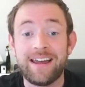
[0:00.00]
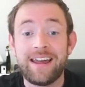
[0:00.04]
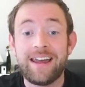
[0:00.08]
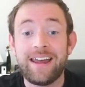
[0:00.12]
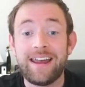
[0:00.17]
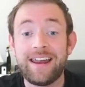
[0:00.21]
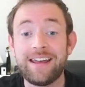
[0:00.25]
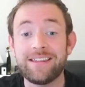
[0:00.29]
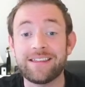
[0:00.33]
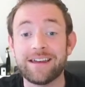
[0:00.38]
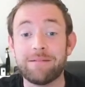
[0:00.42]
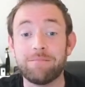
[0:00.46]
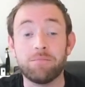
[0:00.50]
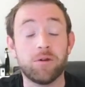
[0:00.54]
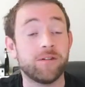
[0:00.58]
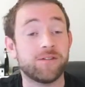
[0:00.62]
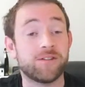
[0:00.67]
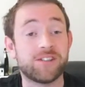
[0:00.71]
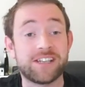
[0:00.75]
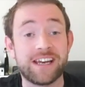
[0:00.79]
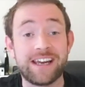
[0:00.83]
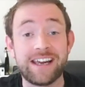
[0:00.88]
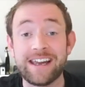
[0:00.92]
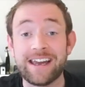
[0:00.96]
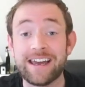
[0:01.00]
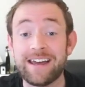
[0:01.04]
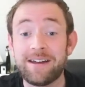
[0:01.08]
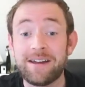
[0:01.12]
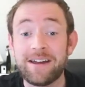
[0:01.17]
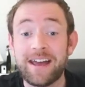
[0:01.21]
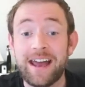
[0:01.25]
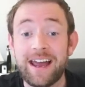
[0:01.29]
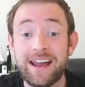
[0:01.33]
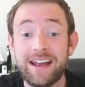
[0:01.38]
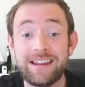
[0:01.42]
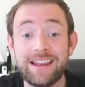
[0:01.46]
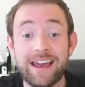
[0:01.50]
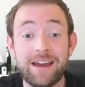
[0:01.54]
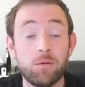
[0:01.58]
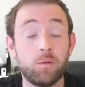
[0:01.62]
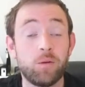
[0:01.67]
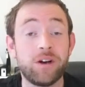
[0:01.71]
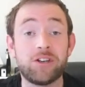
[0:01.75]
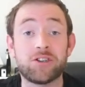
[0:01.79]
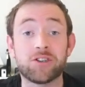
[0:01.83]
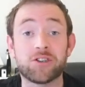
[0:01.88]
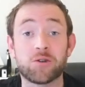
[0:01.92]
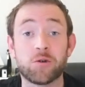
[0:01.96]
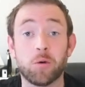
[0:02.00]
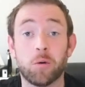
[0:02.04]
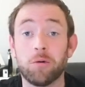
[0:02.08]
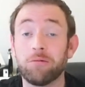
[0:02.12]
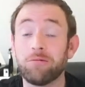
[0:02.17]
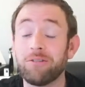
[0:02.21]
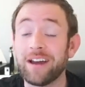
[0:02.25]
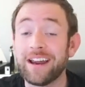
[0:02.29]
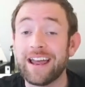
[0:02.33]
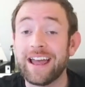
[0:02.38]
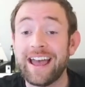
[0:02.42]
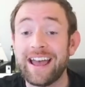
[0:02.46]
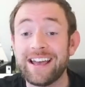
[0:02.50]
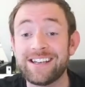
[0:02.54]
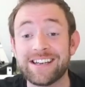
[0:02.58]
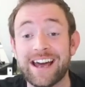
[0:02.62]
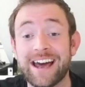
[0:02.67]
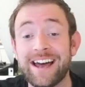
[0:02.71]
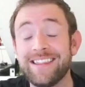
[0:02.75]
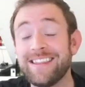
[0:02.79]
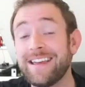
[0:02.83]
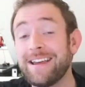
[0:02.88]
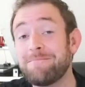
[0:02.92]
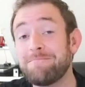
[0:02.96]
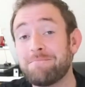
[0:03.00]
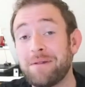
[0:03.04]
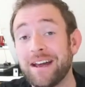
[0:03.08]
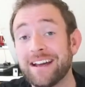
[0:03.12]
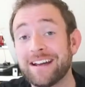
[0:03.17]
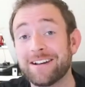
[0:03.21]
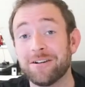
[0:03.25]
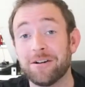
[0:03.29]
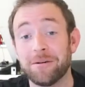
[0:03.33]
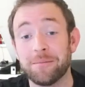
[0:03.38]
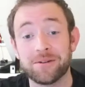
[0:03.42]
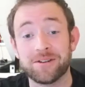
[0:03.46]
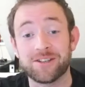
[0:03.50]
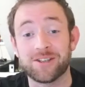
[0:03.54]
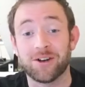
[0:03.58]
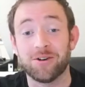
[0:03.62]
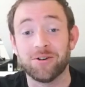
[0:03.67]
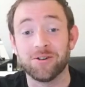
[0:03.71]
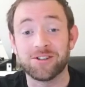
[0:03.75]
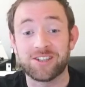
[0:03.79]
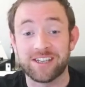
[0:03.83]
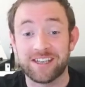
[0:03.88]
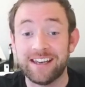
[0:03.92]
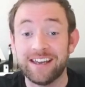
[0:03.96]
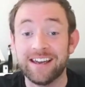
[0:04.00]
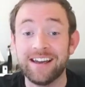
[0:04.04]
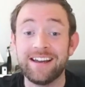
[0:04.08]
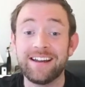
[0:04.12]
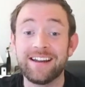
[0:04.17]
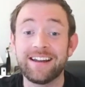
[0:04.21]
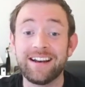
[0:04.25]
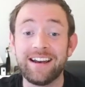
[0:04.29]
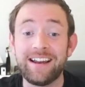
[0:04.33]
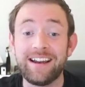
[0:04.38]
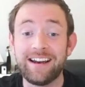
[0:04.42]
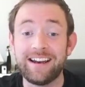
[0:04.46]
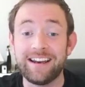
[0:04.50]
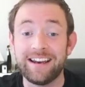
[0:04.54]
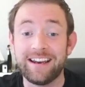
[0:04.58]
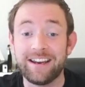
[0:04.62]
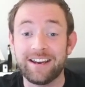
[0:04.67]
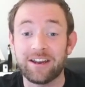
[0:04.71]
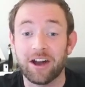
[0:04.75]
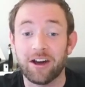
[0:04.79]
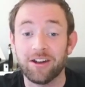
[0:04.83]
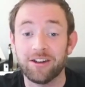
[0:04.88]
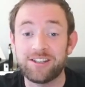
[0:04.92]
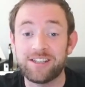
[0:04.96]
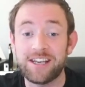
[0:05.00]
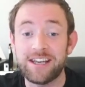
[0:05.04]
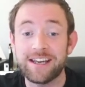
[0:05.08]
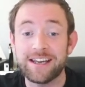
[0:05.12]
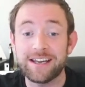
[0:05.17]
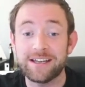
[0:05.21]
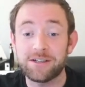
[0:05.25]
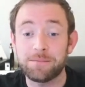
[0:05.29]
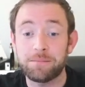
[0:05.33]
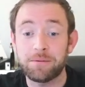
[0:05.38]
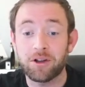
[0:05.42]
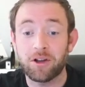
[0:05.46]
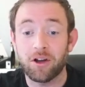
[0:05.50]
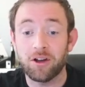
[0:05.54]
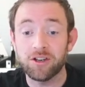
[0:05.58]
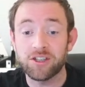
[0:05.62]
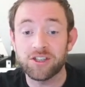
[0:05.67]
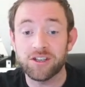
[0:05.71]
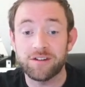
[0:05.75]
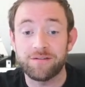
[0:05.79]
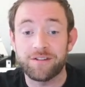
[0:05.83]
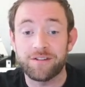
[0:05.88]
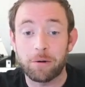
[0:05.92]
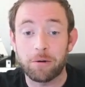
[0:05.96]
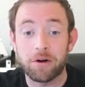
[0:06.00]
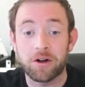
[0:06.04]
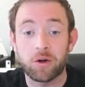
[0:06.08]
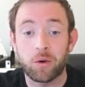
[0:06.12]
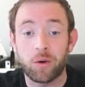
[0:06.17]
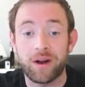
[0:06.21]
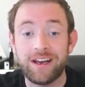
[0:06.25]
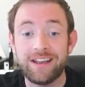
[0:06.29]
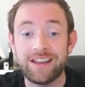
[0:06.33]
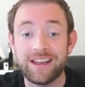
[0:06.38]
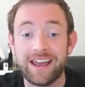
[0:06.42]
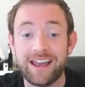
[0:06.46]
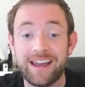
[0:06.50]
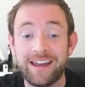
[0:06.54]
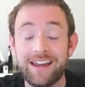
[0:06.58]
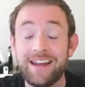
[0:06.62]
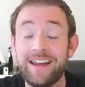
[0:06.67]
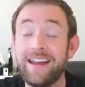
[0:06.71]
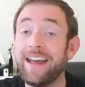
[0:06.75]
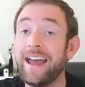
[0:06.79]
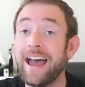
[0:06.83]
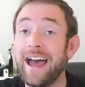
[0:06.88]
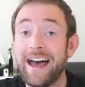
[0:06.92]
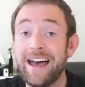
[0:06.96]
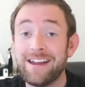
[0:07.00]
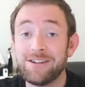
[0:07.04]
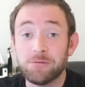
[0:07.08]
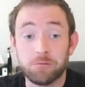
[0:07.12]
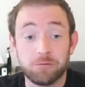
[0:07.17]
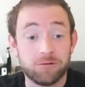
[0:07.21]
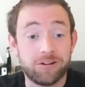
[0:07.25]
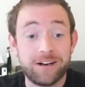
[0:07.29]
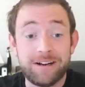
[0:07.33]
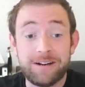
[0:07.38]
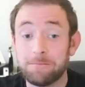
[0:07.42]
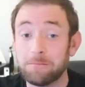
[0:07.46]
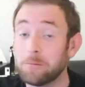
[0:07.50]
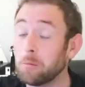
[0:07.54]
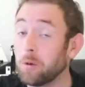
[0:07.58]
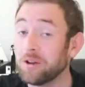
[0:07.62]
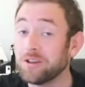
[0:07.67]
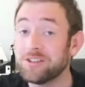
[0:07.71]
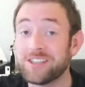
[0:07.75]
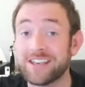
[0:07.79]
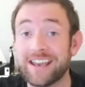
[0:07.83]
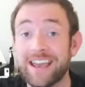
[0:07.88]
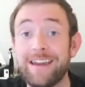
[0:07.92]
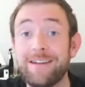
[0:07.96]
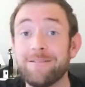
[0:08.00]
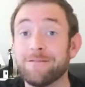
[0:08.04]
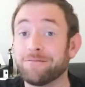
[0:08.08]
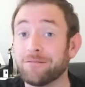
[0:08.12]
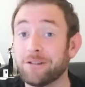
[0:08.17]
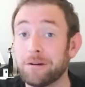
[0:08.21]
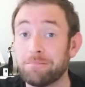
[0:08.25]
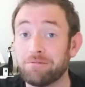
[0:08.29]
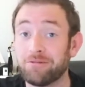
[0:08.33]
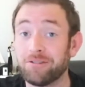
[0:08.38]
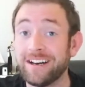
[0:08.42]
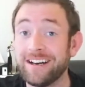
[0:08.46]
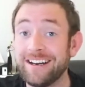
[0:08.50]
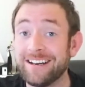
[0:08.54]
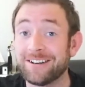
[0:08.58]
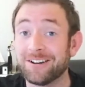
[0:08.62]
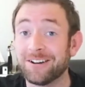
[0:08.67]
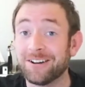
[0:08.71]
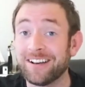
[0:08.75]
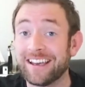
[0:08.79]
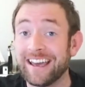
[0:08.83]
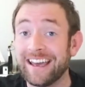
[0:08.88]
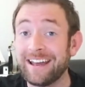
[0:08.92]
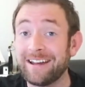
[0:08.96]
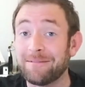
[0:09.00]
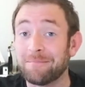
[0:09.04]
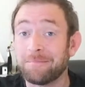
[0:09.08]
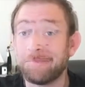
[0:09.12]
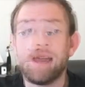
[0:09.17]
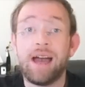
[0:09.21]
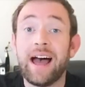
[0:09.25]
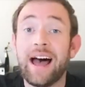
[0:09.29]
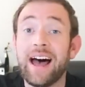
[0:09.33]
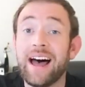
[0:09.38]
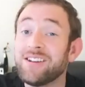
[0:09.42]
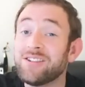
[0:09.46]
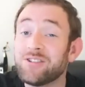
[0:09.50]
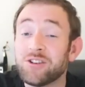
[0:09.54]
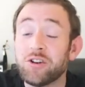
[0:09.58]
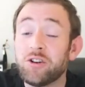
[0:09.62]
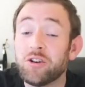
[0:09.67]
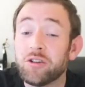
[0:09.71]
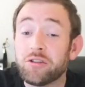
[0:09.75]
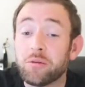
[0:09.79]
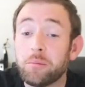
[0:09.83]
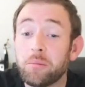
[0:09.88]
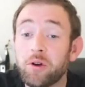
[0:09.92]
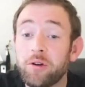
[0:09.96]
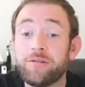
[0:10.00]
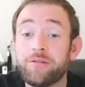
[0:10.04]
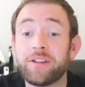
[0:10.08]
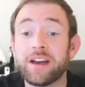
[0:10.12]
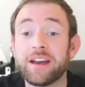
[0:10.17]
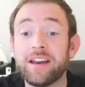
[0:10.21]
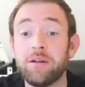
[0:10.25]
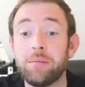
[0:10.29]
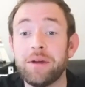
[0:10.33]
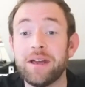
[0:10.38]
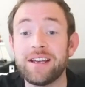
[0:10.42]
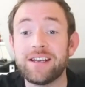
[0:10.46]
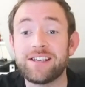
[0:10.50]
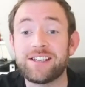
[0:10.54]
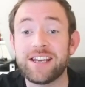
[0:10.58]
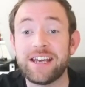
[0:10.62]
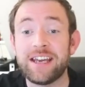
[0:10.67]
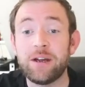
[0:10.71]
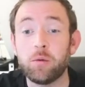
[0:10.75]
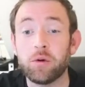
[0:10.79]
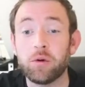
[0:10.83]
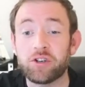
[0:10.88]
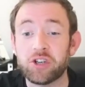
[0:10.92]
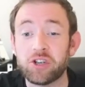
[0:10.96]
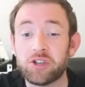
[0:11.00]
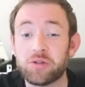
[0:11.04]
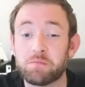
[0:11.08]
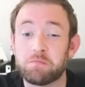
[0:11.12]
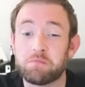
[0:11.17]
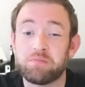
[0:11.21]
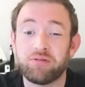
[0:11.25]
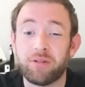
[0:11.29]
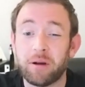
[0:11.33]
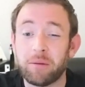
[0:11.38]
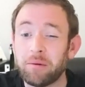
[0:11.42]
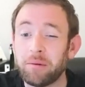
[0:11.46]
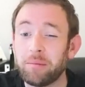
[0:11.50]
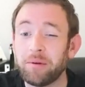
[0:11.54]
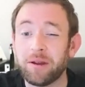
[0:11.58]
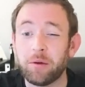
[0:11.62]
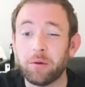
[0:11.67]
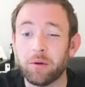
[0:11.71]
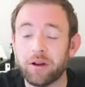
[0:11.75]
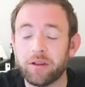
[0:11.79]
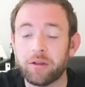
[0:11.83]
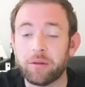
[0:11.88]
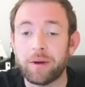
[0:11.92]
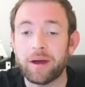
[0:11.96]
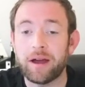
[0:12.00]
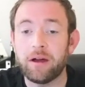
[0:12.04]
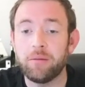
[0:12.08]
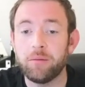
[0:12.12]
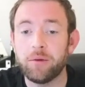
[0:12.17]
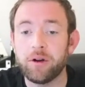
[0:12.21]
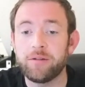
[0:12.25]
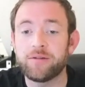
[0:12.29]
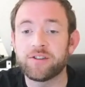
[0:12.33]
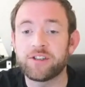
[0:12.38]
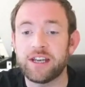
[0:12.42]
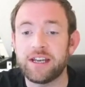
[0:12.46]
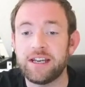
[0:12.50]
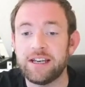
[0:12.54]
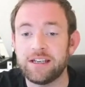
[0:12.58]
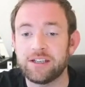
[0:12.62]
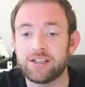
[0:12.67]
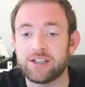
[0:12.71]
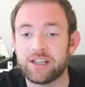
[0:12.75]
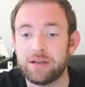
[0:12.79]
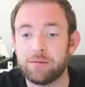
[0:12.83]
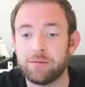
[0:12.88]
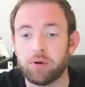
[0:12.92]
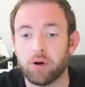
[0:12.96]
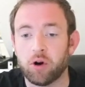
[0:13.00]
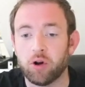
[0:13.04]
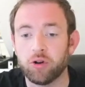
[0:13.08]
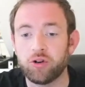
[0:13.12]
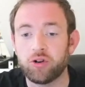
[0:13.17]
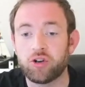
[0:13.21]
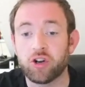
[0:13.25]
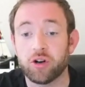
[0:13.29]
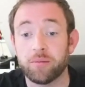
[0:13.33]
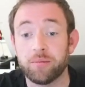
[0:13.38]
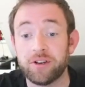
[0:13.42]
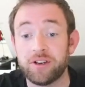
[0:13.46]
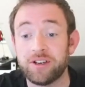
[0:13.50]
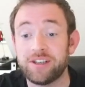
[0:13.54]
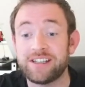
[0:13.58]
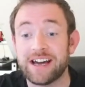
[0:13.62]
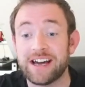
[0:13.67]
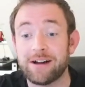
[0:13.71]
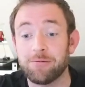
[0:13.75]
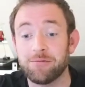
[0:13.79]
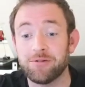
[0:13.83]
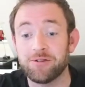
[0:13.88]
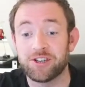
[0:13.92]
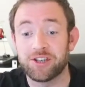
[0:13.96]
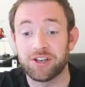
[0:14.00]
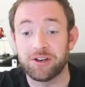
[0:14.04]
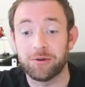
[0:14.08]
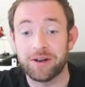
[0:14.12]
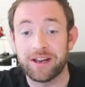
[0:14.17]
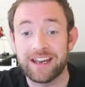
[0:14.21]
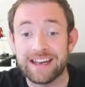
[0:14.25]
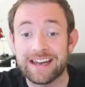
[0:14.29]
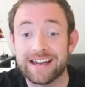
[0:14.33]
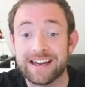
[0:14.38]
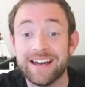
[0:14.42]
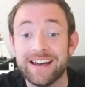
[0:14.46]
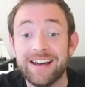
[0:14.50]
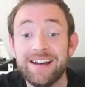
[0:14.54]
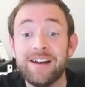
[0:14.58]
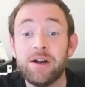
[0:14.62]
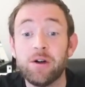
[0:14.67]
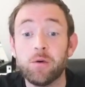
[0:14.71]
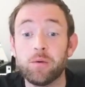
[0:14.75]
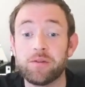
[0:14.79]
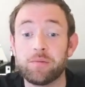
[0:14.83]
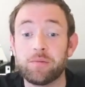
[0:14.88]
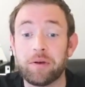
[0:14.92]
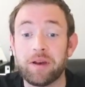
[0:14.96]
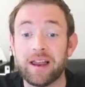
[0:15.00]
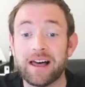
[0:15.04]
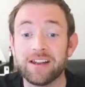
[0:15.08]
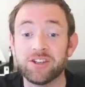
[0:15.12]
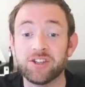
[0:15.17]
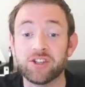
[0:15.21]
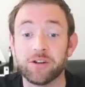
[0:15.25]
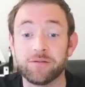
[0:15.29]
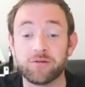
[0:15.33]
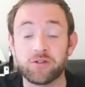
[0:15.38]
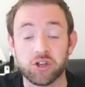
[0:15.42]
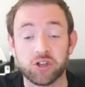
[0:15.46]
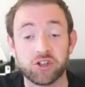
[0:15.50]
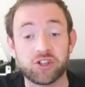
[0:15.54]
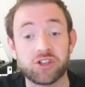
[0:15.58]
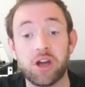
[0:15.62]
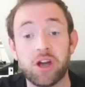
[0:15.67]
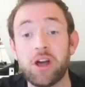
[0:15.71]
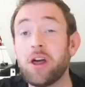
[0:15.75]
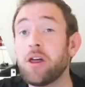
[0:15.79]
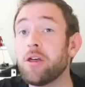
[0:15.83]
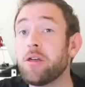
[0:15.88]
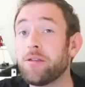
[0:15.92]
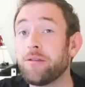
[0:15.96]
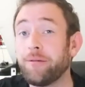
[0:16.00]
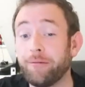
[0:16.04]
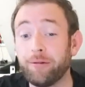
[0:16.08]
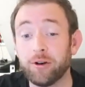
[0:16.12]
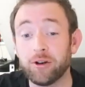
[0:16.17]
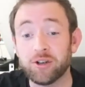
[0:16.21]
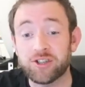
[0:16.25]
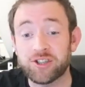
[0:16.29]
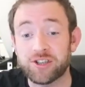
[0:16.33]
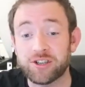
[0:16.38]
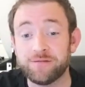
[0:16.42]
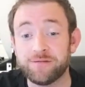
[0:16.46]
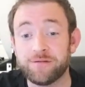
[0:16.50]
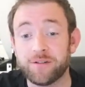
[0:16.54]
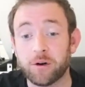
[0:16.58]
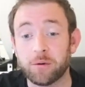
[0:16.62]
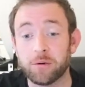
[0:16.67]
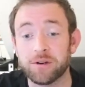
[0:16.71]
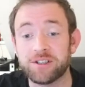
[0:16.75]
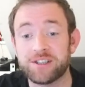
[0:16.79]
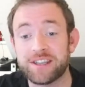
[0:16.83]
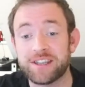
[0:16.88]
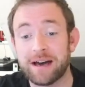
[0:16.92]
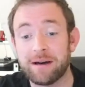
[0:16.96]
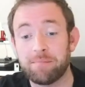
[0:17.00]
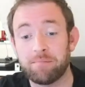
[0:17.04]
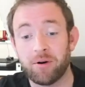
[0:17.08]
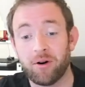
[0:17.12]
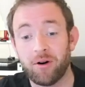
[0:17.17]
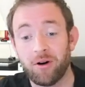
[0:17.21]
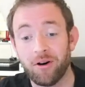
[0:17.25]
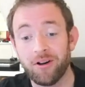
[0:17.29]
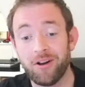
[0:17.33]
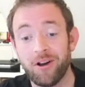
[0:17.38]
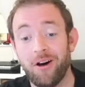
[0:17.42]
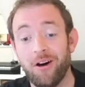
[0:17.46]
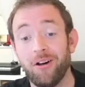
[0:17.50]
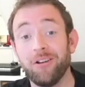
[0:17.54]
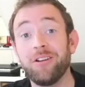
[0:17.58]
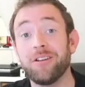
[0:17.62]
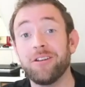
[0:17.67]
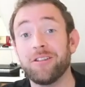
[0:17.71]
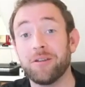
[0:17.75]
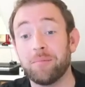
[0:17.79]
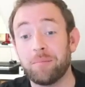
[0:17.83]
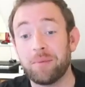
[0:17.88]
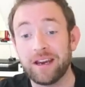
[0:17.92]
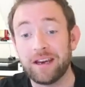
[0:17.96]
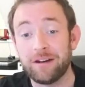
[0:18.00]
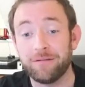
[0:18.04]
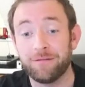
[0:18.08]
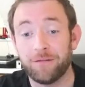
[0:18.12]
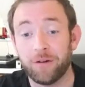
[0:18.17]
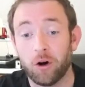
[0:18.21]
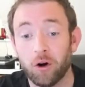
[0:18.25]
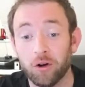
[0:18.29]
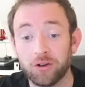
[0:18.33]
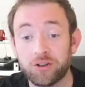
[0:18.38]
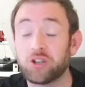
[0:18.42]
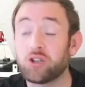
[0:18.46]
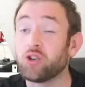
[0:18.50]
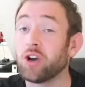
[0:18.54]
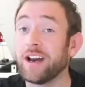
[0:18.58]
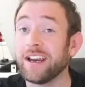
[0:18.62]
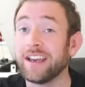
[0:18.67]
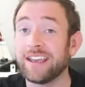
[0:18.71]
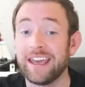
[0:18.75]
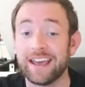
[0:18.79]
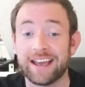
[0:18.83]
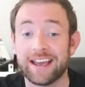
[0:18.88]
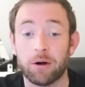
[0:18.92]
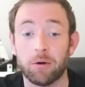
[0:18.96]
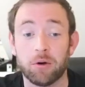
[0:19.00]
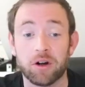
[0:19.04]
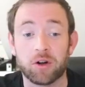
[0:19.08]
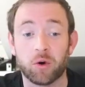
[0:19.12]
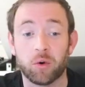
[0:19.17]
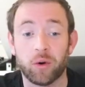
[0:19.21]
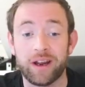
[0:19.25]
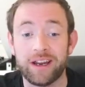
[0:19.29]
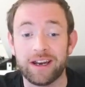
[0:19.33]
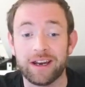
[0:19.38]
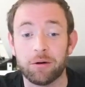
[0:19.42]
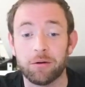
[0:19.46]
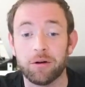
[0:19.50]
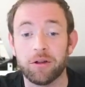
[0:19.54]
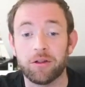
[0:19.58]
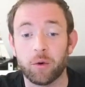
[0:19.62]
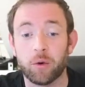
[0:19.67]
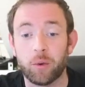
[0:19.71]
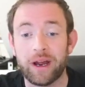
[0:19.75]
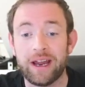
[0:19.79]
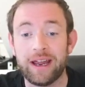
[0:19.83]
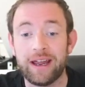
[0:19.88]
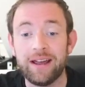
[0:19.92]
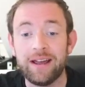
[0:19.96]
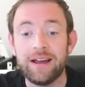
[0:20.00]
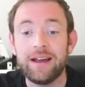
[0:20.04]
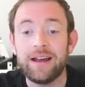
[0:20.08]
He then moves to here, and then we just go right ahead and then pick it up as horsey. Clearly, he can't take it because of our queen there, and we're in, once again, for a pretty good game. And another move that you may see, which is probably one of the better moves, is the pawn coming down to here, with plans of just thrusting forwards that pawn onto the b4 to try and kick our queen out of the way.